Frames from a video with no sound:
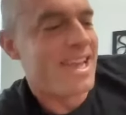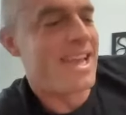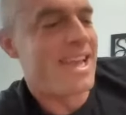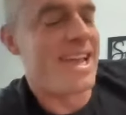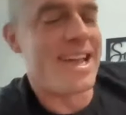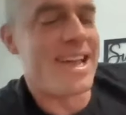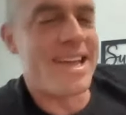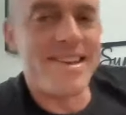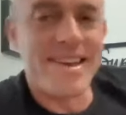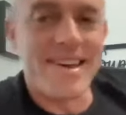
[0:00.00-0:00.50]

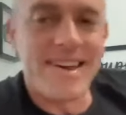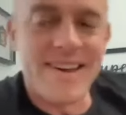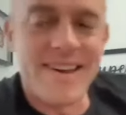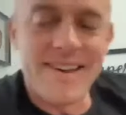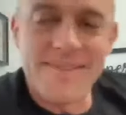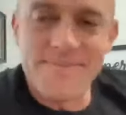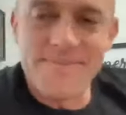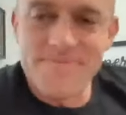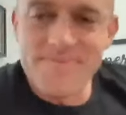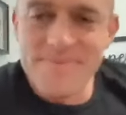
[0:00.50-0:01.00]
And
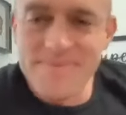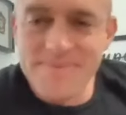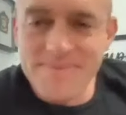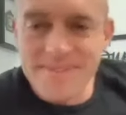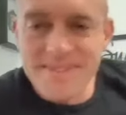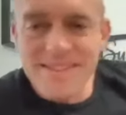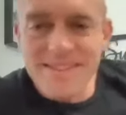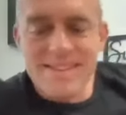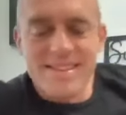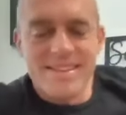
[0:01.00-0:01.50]
uh
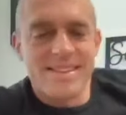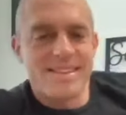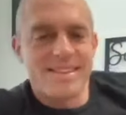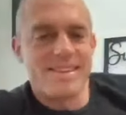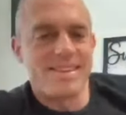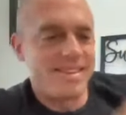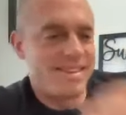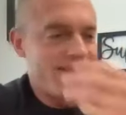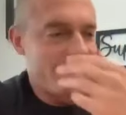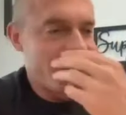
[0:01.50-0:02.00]

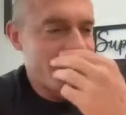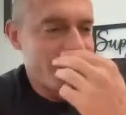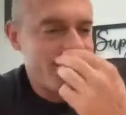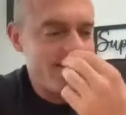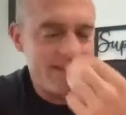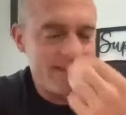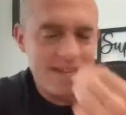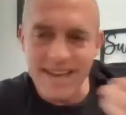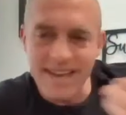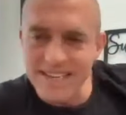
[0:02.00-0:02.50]

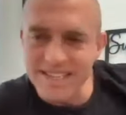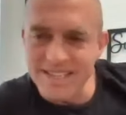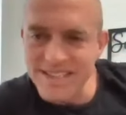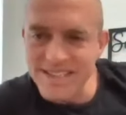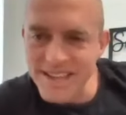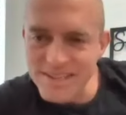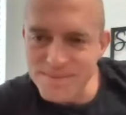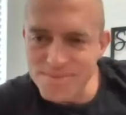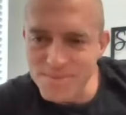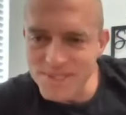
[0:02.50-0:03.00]
shit, I
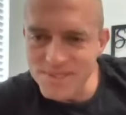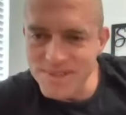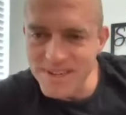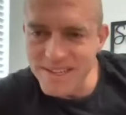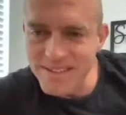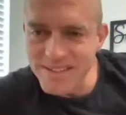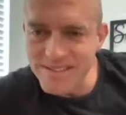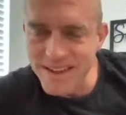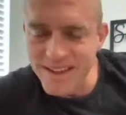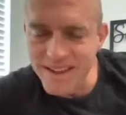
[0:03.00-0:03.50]
just lost my
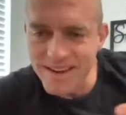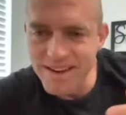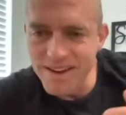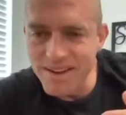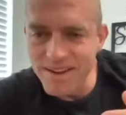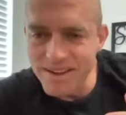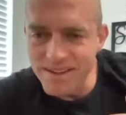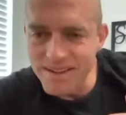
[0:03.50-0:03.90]
train of thought.